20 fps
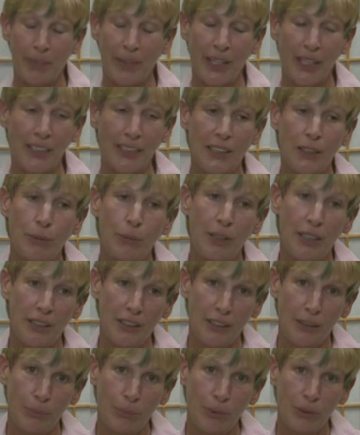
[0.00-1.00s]
It's an
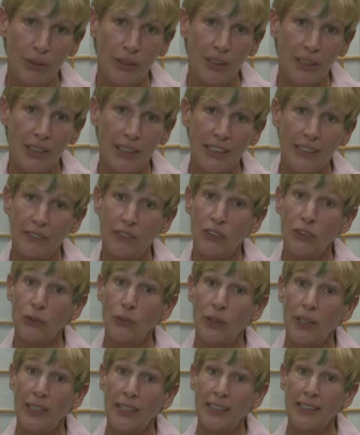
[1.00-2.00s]
amazing book and it gives you
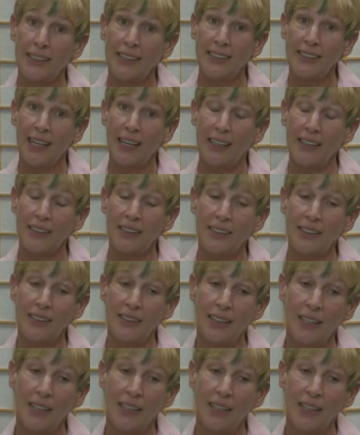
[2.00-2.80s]
great insights.